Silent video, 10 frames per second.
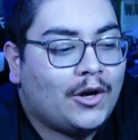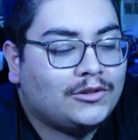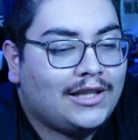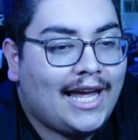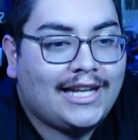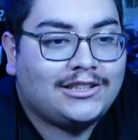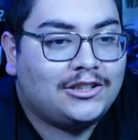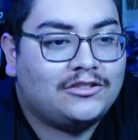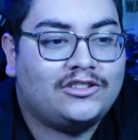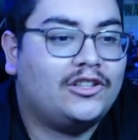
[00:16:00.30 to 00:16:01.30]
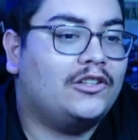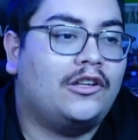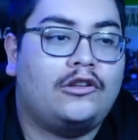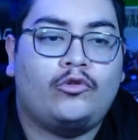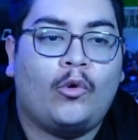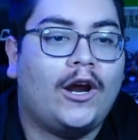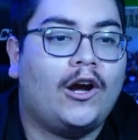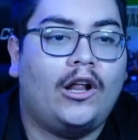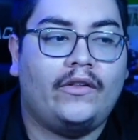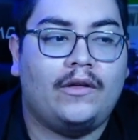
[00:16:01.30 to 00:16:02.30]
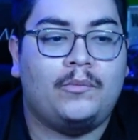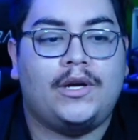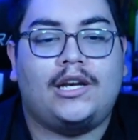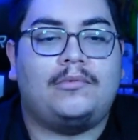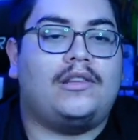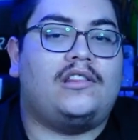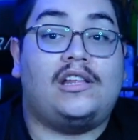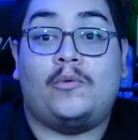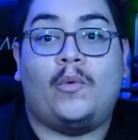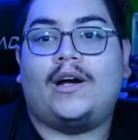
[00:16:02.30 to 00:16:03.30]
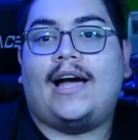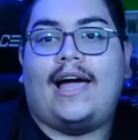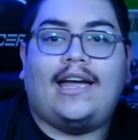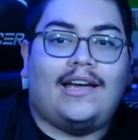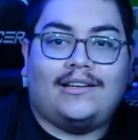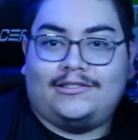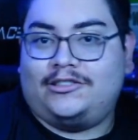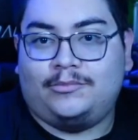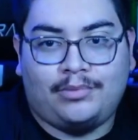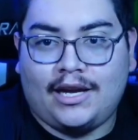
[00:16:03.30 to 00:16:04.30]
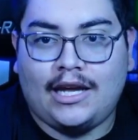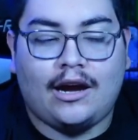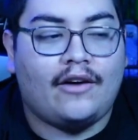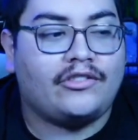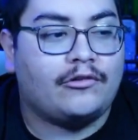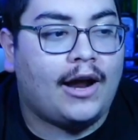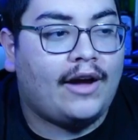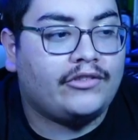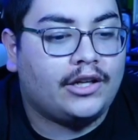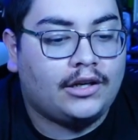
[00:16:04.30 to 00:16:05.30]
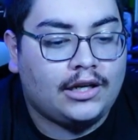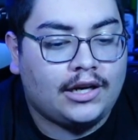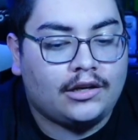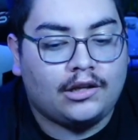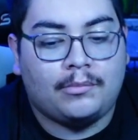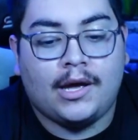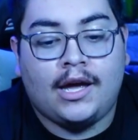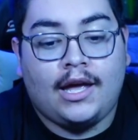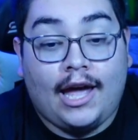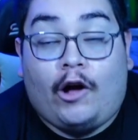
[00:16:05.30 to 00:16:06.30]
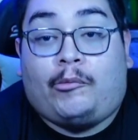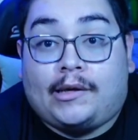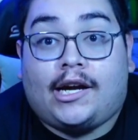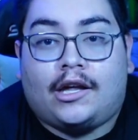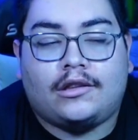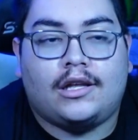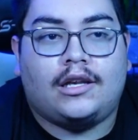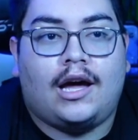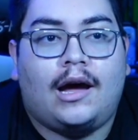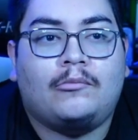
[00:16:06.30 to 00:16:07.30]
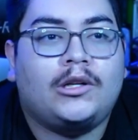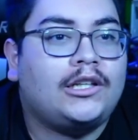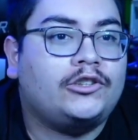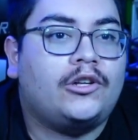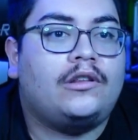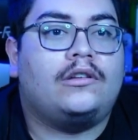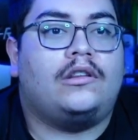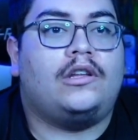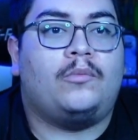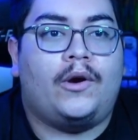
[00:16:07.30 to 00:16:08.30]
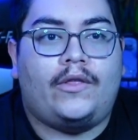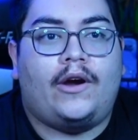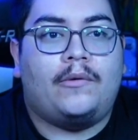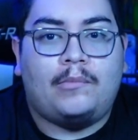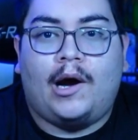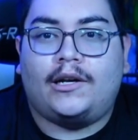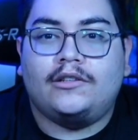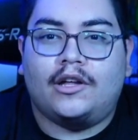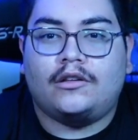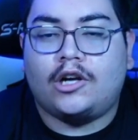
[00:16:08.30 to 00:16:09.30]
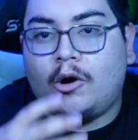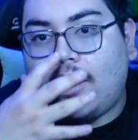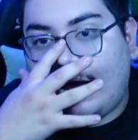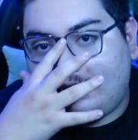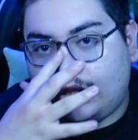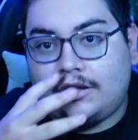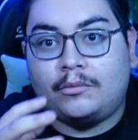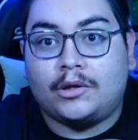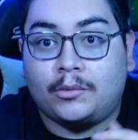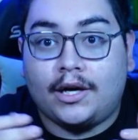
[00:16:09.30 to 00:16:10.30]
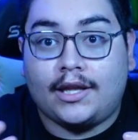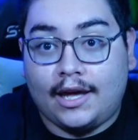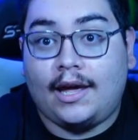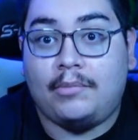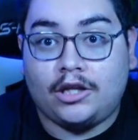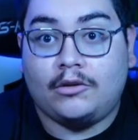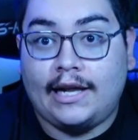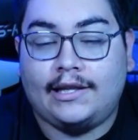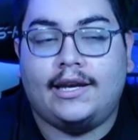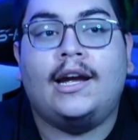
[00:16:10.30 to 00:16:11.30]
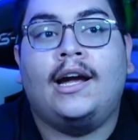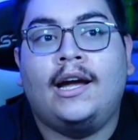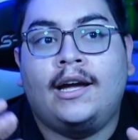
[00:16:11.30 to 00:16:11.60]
you know, it just destroying all of them. We end up seeing one guy breaking off the raft, and he ends up helping us, and uh, I'm really interested to see where their bond does go. Obviously, with the way that episode ended,